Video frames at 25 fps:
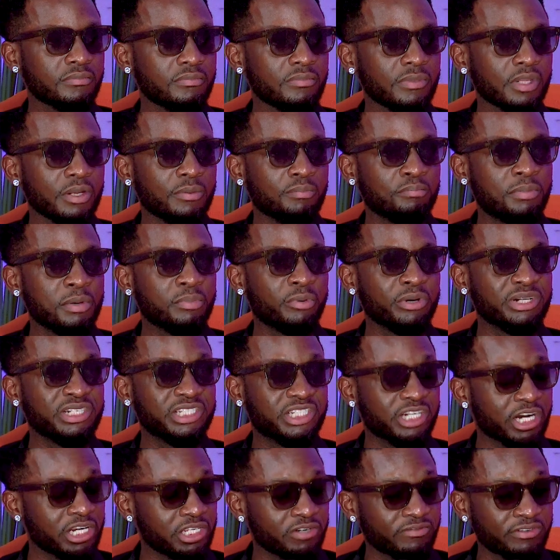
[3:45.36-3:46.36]
people in
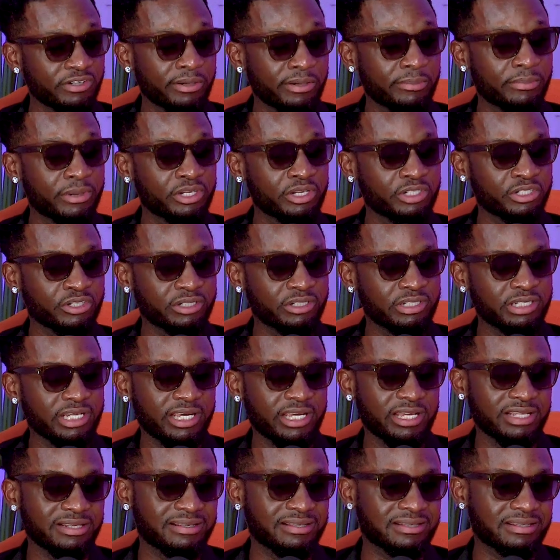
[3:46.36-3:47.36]
charge of the nomination
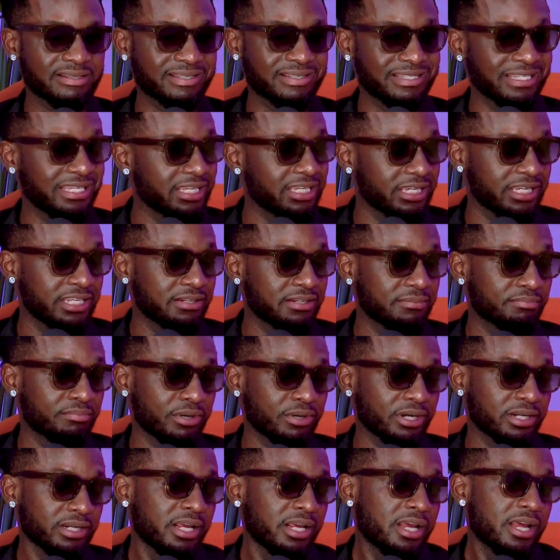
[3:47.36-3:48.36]
is seeing, but
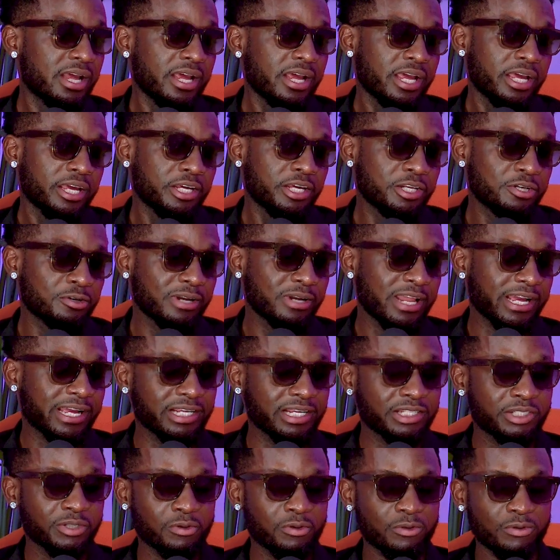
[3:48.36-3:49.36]
like I
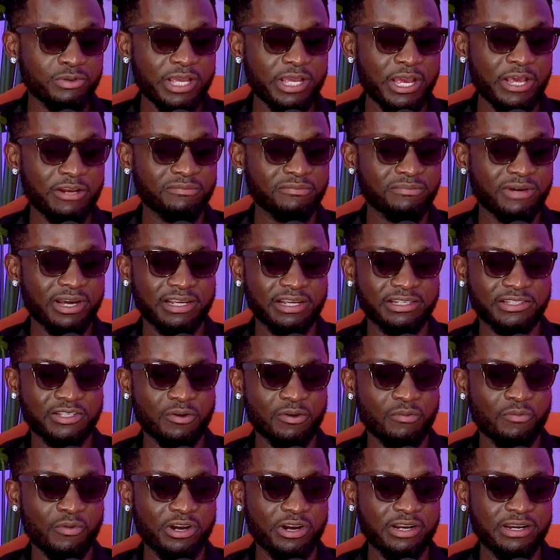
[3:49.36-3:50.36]
told them,
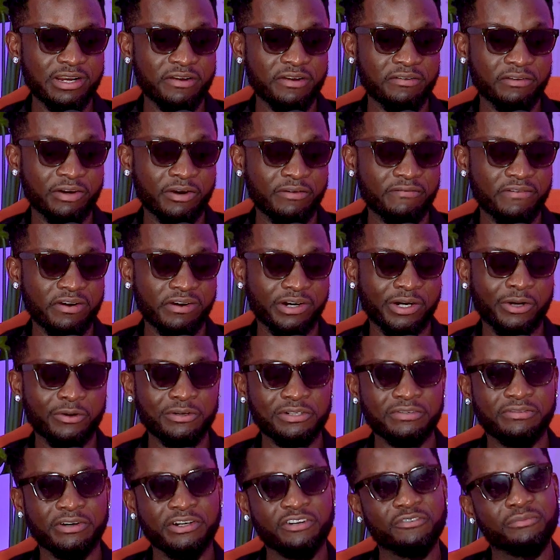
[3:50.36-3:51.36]
someone, a very close
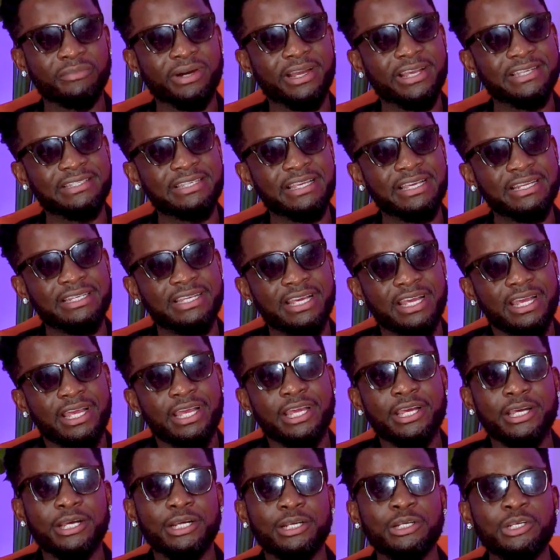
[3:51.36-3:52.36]
friend of mine, said,
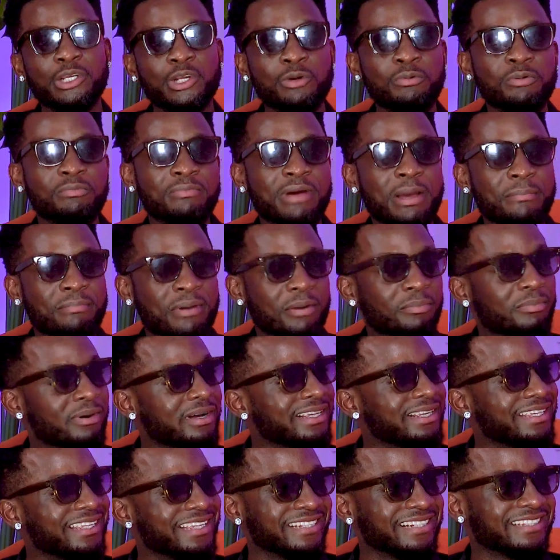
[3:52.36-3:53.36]
"No, be my papa
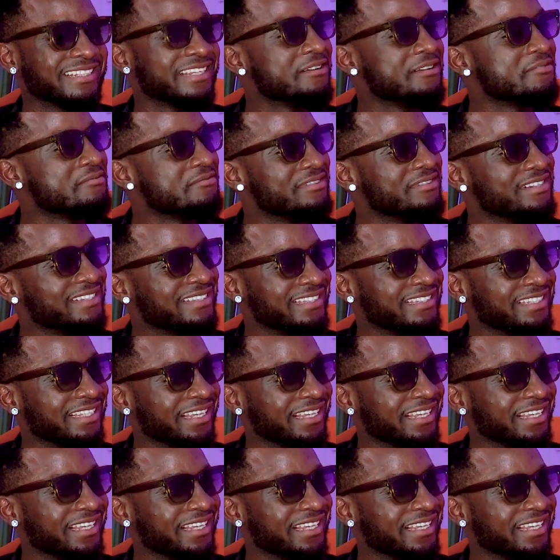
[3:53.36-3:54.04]
get MVCA.